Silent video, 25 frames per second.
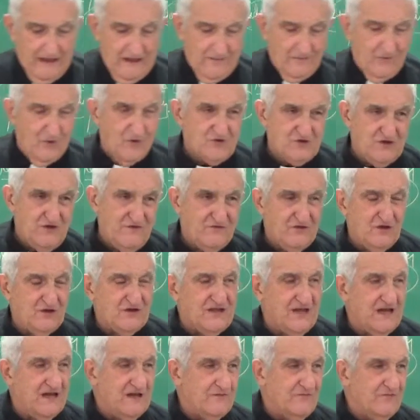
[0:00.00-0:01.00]
Most of the
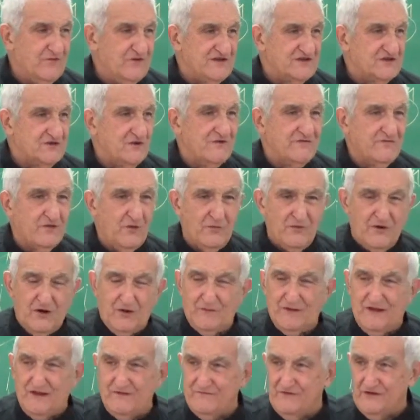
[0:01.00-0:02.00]
time we solve the
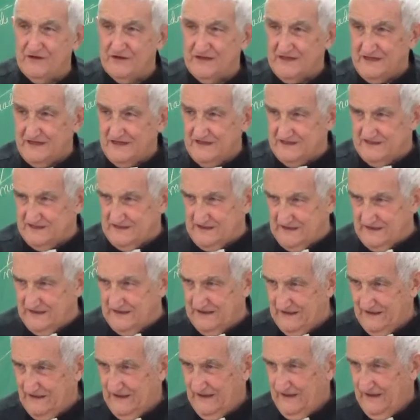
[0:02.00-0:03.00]
problem very easily
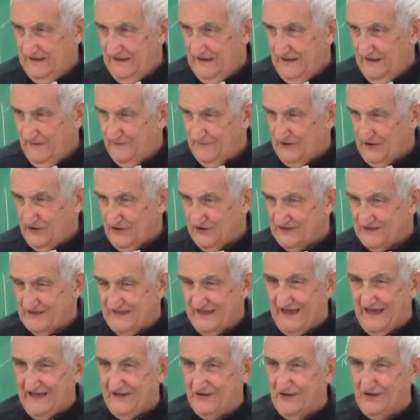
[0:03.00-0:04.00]
because
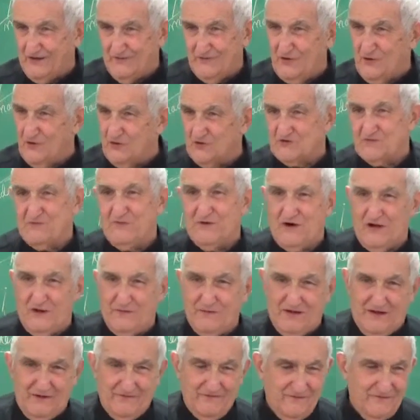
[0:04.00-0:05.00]
they are not huge
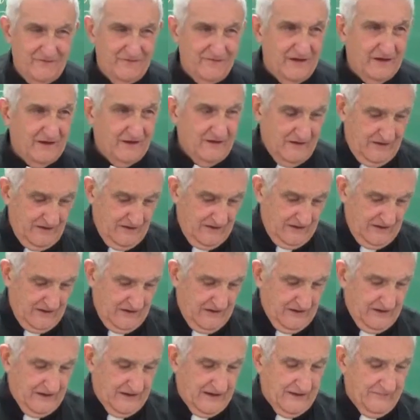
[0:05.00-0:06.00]
problems.
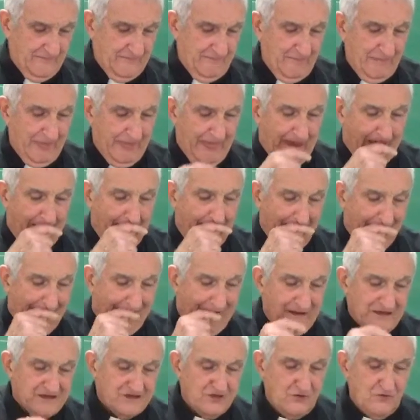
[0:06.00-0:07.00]
Okay?
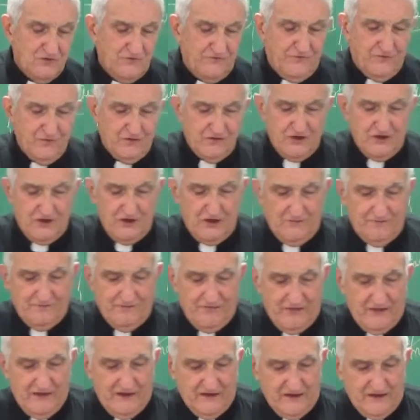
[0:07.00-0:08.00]
So for
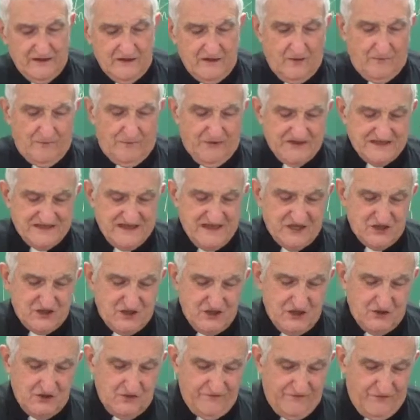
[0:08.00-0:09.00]
the
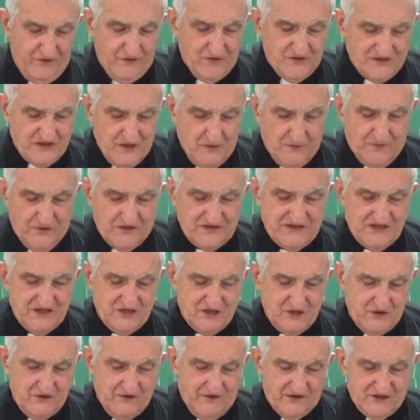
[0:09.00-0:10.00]
possession, first the
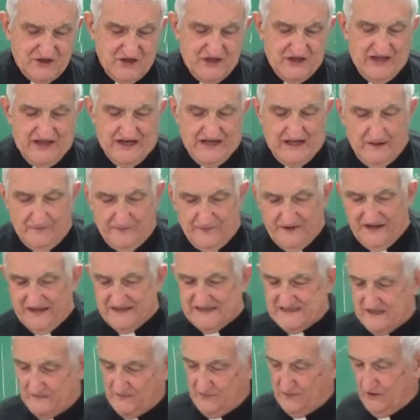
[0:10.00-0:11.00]
possession of general
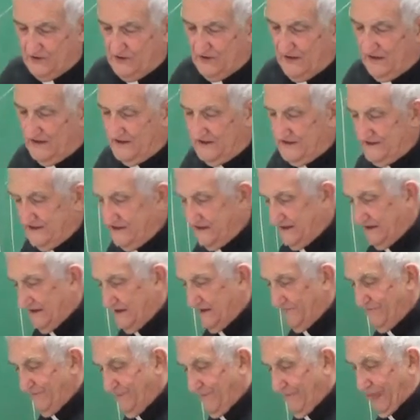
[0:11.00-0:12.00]
principle here.
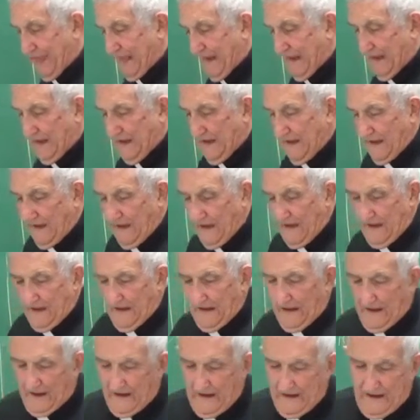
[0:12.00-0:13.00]

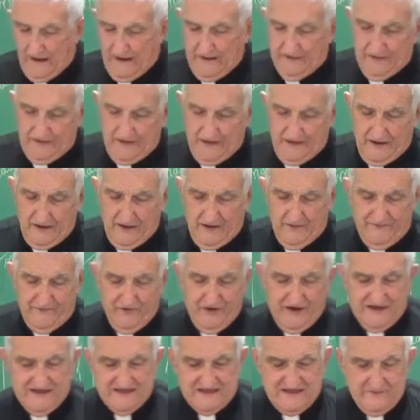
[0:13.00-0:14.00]
And
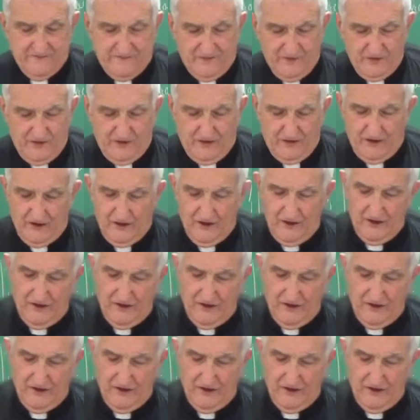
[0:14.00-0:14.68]
for example,